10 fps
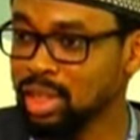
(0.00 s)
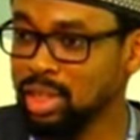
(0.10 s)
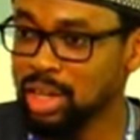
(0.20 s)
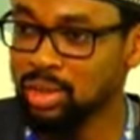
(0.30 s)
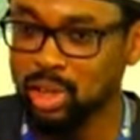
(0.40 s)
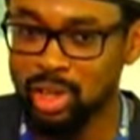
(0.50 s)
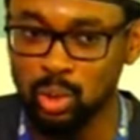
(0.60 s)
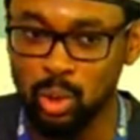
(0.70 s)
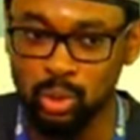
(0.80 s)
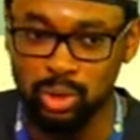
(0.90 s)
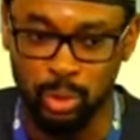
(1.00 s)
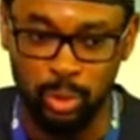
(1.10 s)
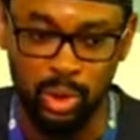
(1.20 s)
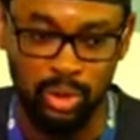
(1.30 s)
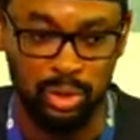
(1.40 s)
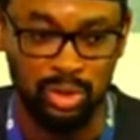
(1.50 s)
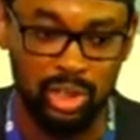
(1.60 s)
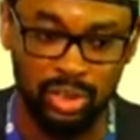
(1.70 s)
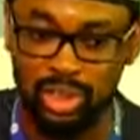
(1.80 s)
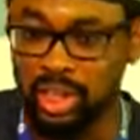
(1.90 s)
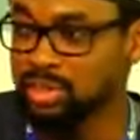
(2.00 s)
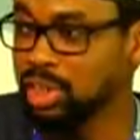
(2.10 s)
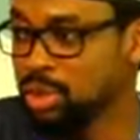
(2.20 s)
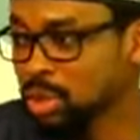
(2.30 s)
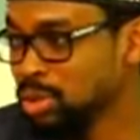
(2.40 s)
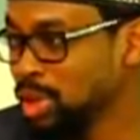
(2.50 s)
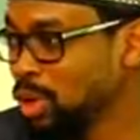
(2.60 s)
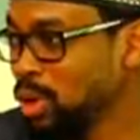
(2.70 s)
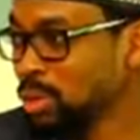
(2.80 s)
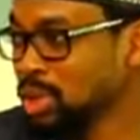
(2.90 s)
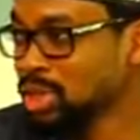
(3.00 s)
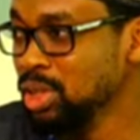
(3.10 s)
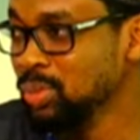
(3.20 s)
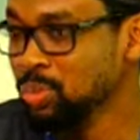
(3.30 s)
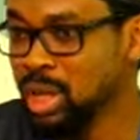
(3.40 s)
naturally what we'll deploy is just a grid extension to that community.